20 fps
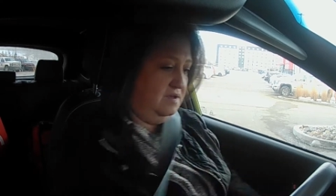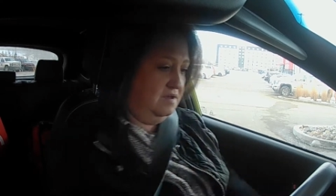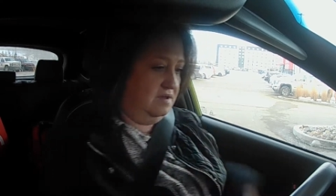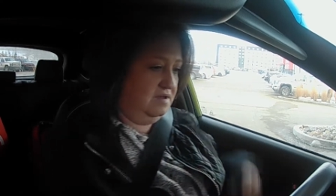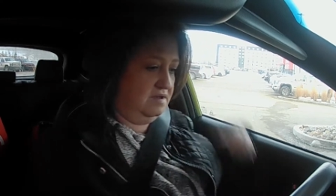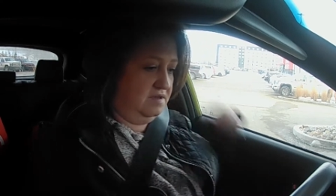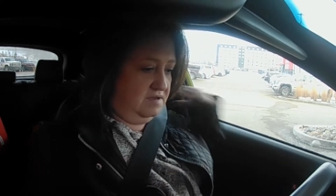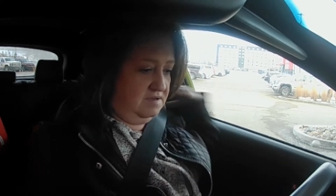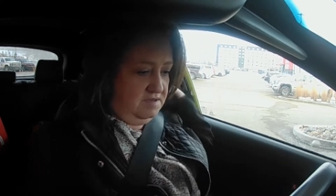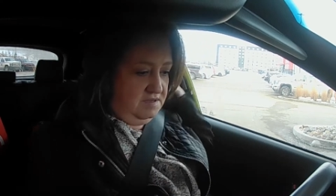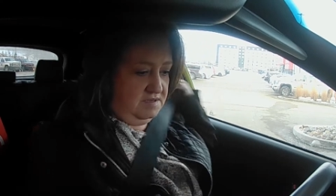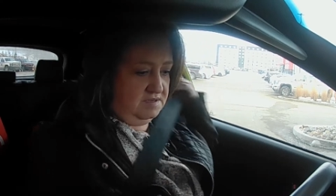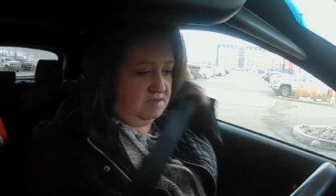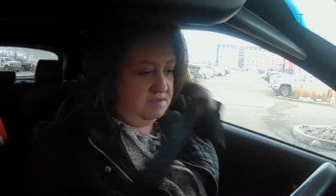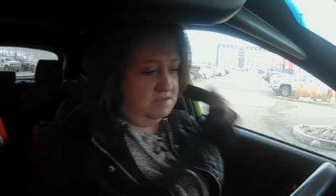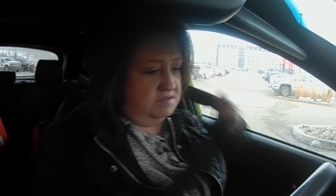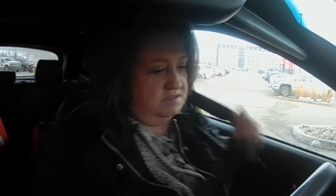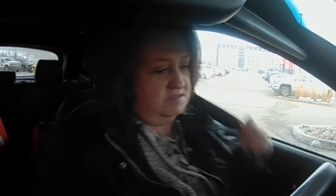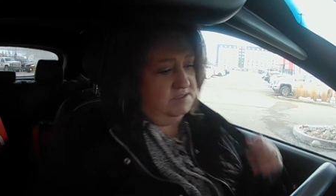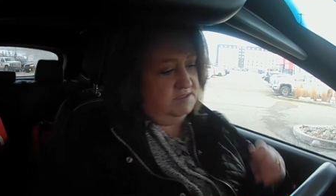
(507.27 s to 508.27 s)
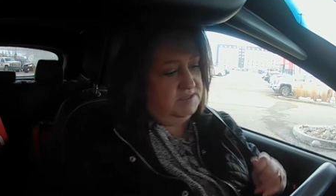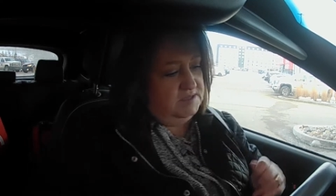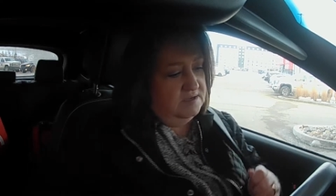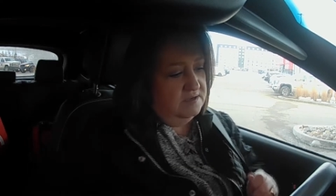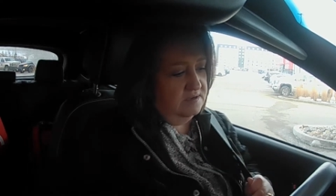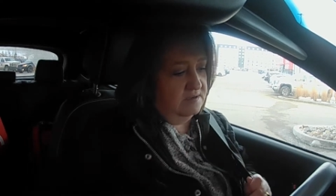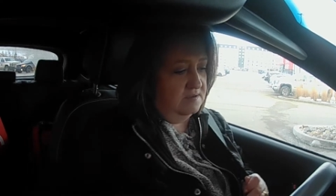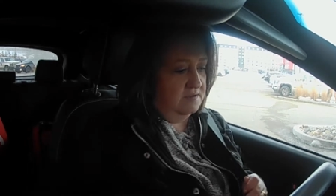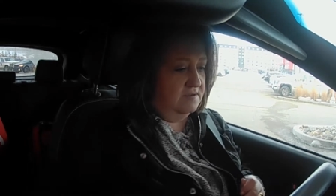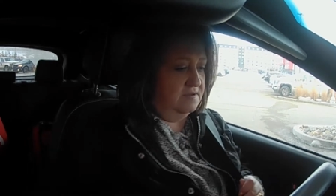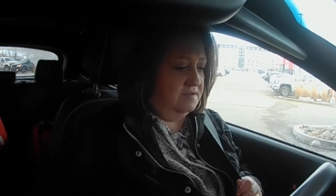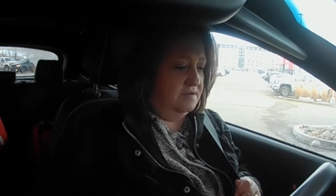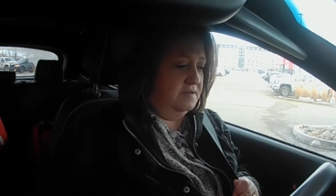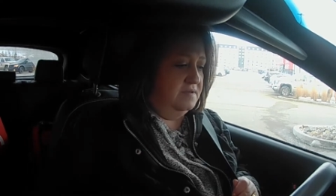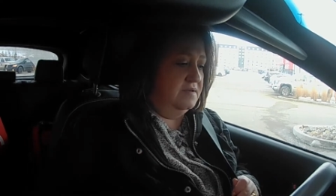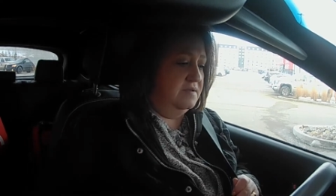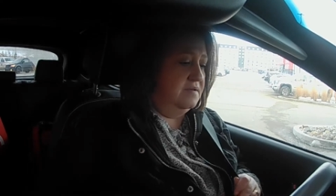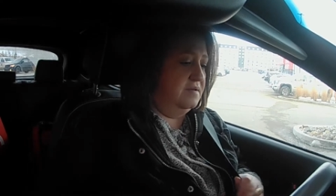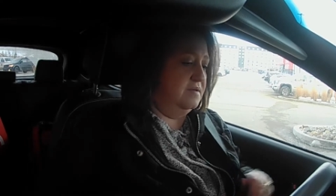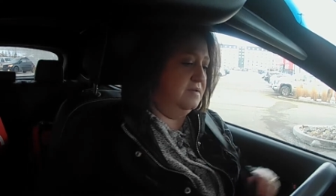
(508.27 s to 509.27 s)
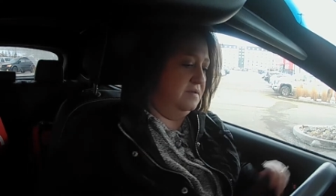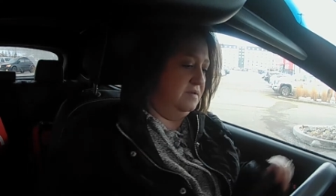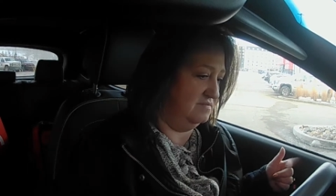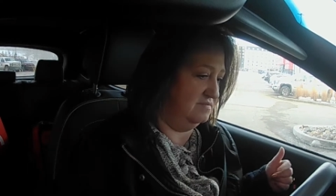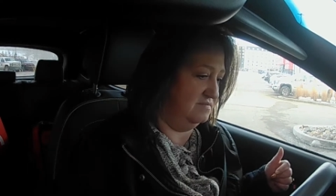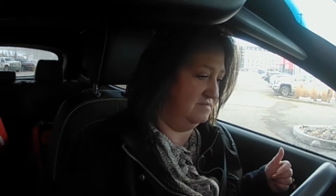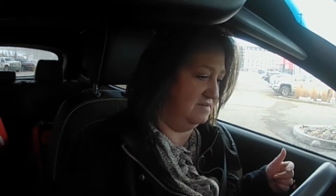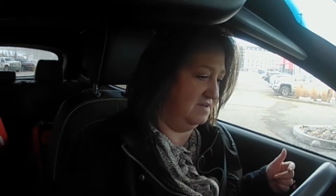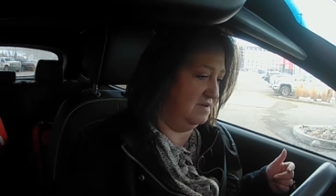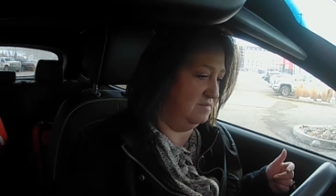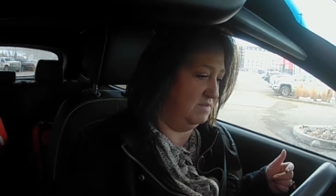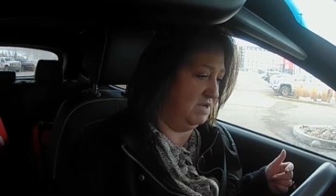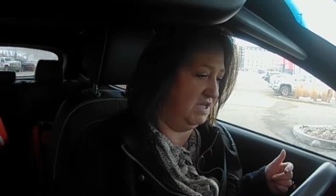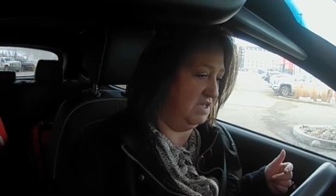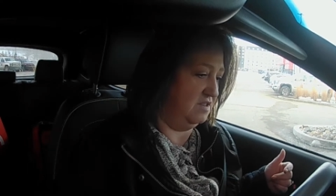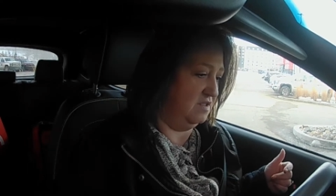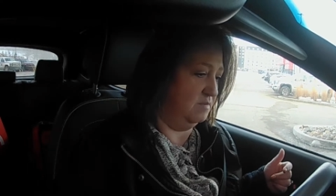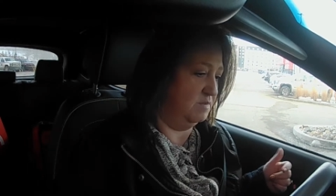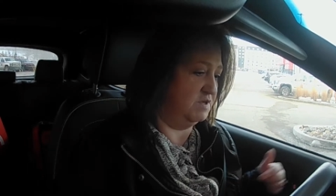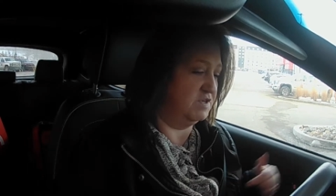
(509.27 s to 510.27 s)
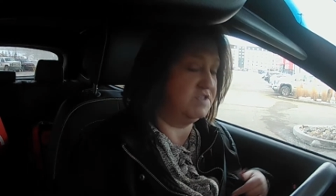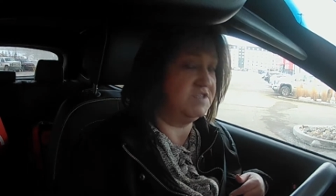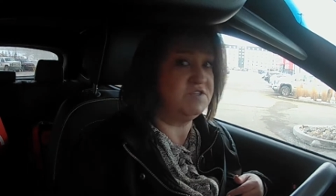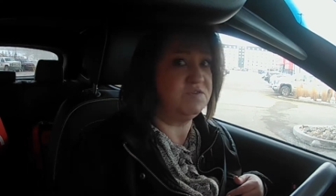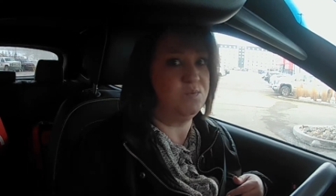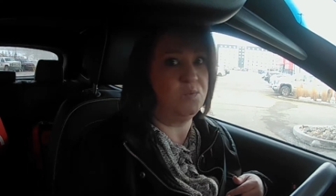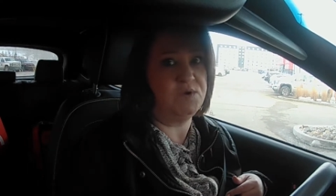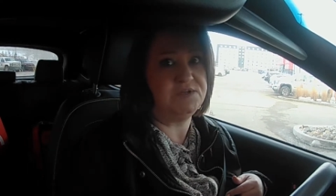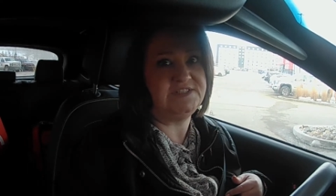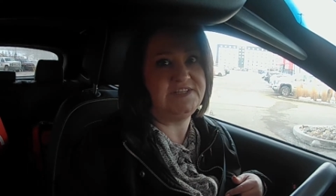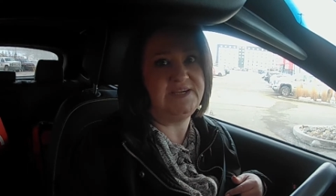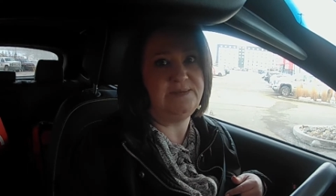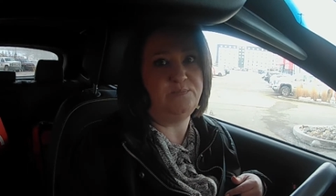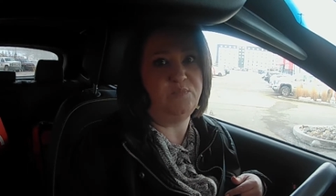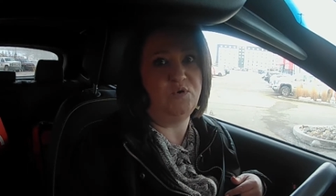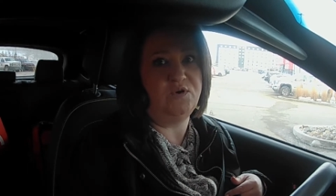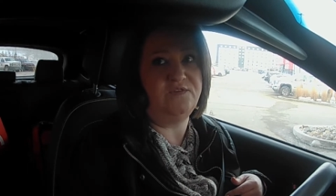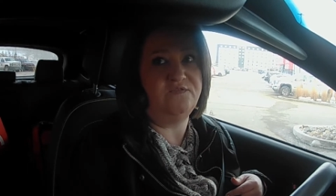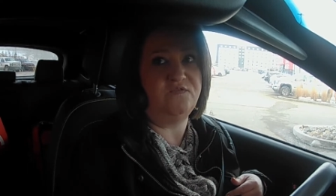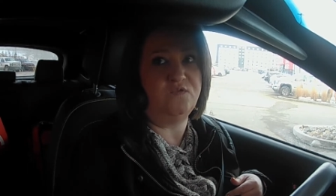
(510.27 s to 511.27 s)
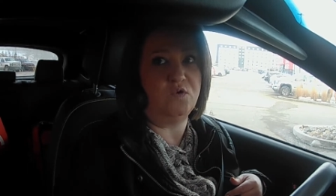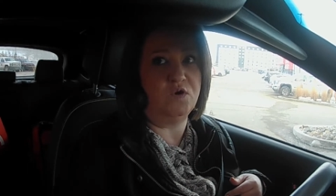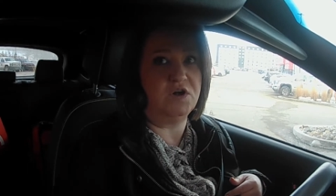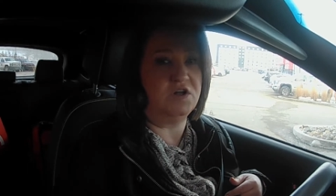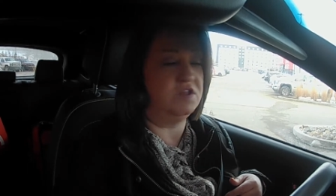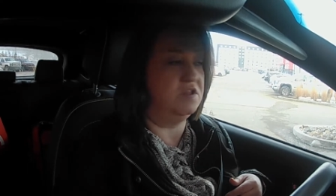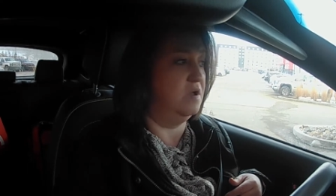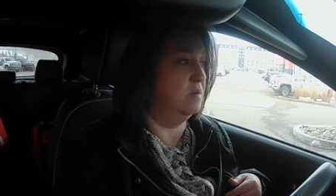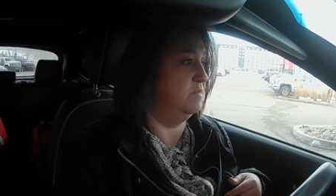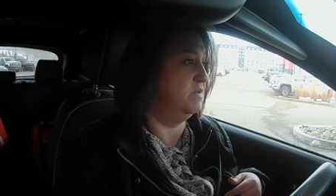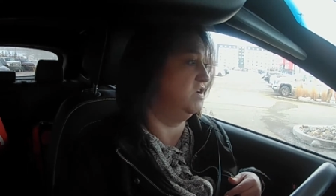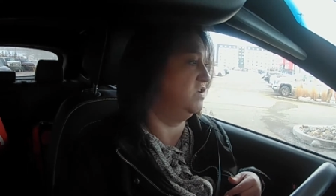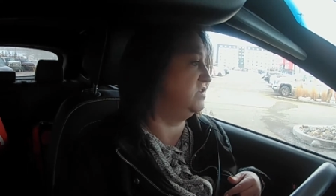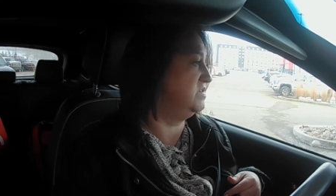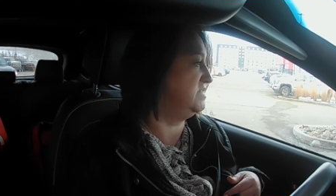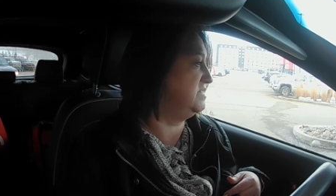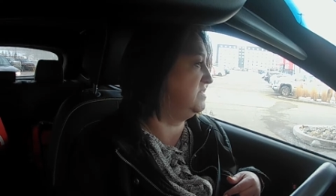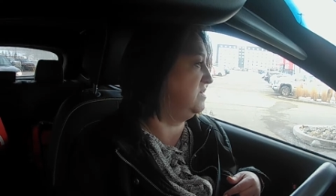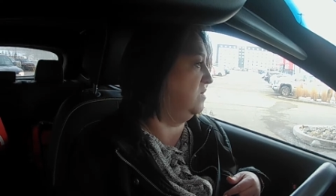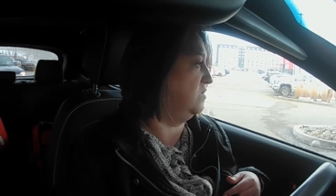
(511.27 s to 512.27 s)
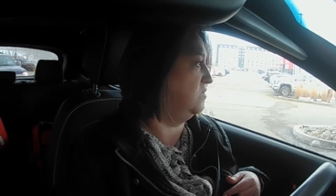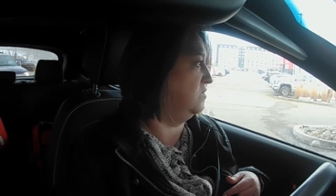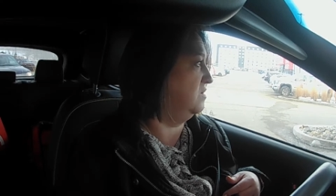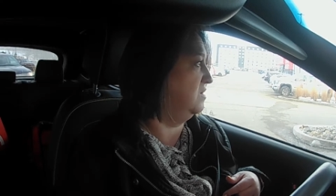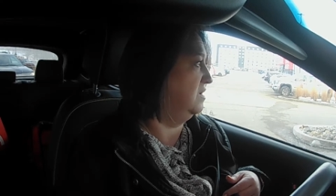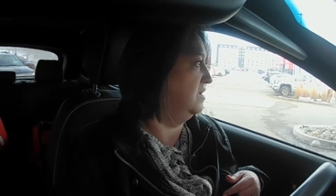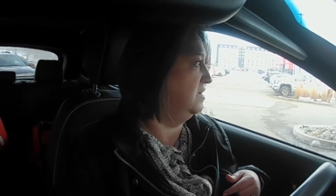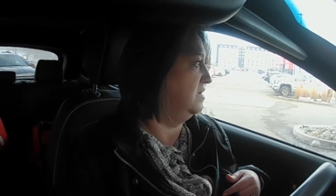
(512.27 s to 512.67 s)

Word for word: And how many kilometers? 20.4 kilometers. So.